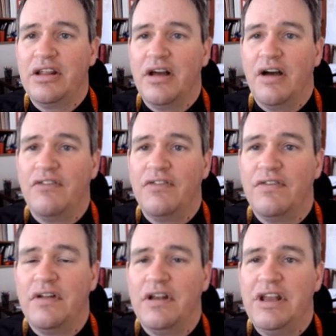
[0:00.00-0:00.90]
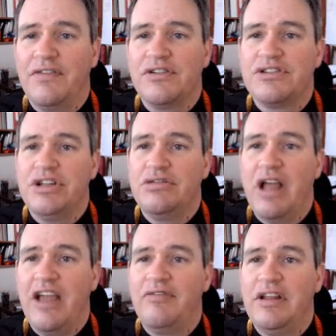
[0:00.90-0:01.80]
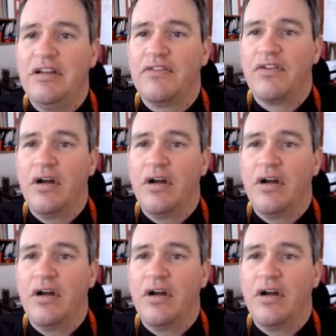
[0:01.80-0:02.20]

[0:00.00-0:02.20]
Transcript: of indifference that you gave me